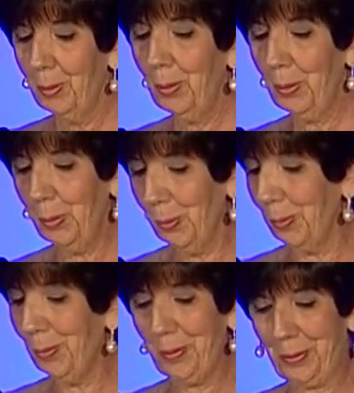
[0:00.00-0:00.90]

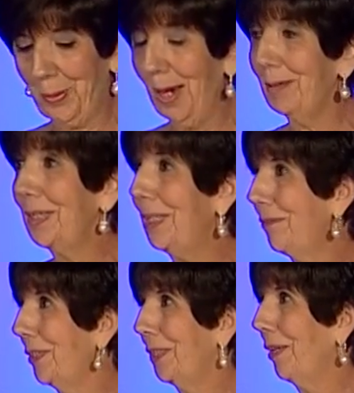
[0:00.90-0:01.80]
who there aren't
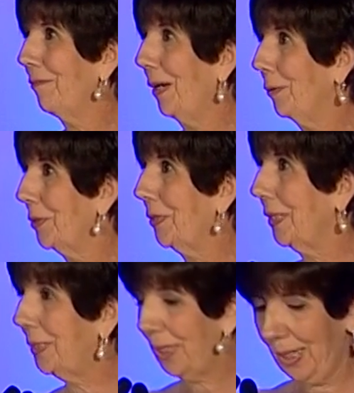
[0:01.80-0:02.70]
even enough hours in
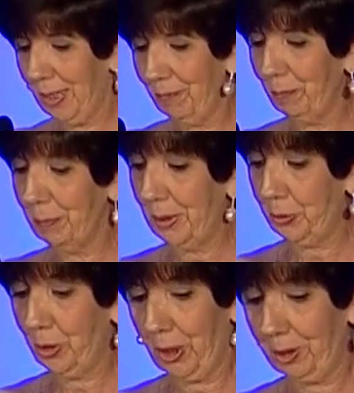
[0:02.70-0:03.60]
a day for me
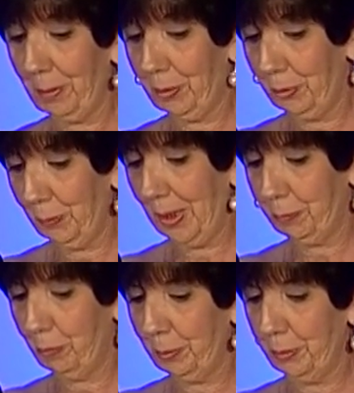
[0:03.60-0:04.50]
to talk about her
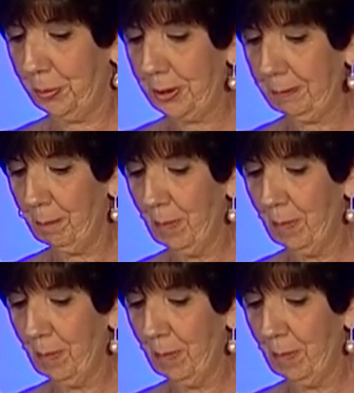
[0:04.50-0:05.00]
attributes.